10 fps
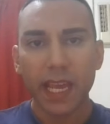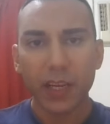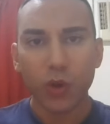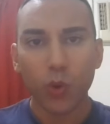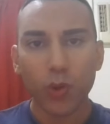
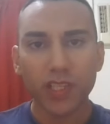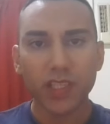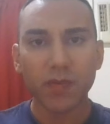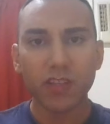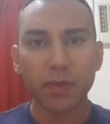It
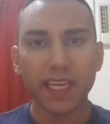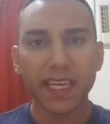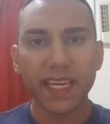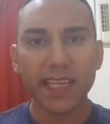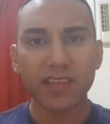causes them to
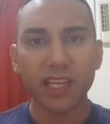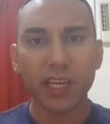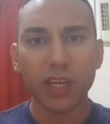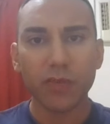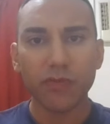be easily
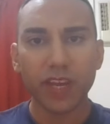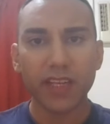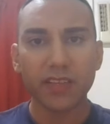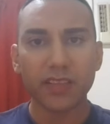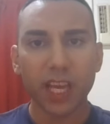
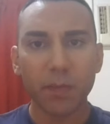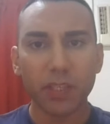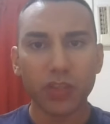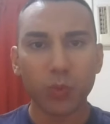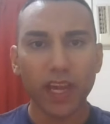convinced and
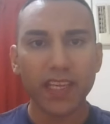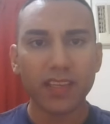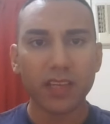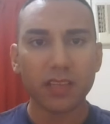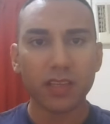
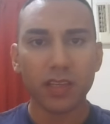persuaded,